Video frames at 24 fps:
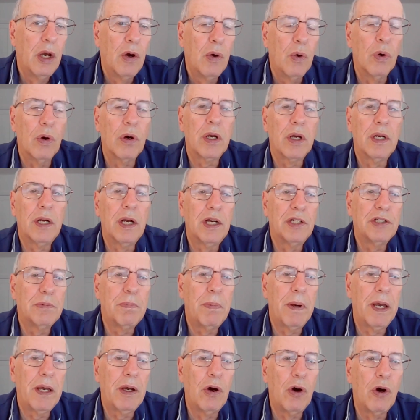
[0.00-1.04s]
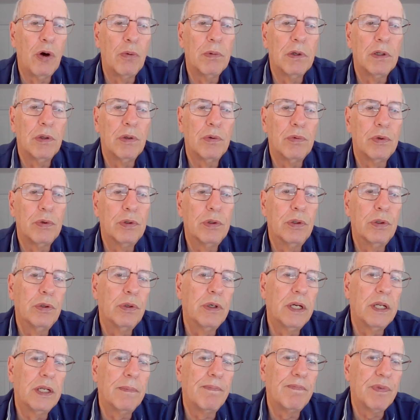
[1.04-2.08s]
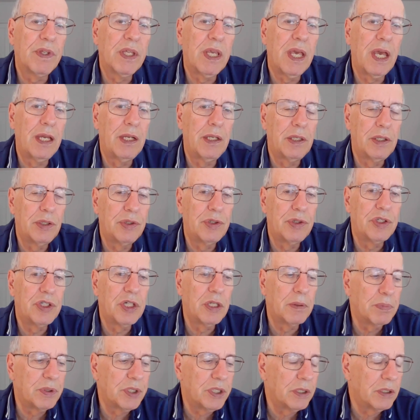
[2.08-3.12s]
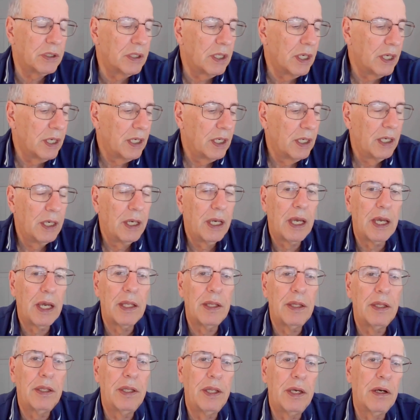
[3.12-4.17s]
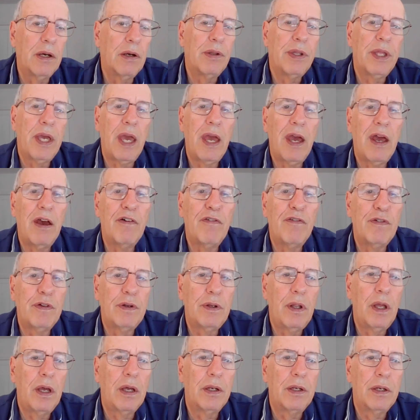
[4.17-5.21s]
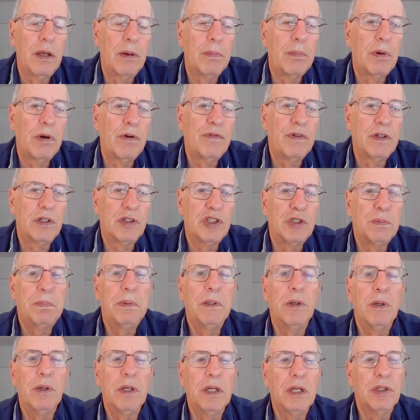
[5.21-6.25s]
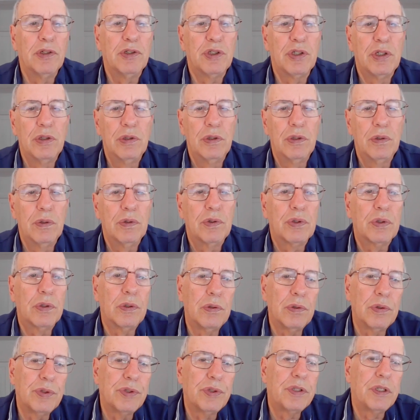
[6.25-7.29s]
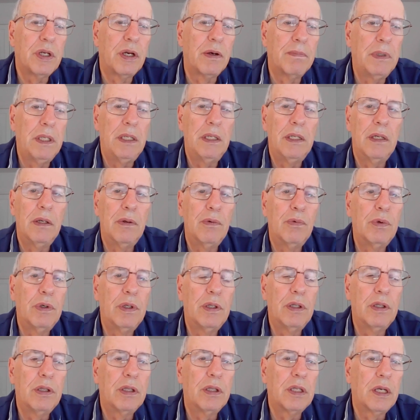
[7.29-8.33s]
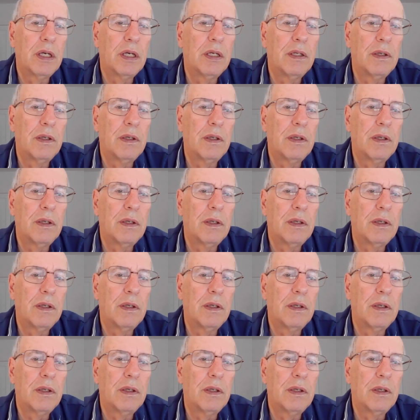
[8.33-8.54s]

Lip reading: organized by Homer LaRue and Katie Simpson. And there they have a number of experienced neutrals meeting with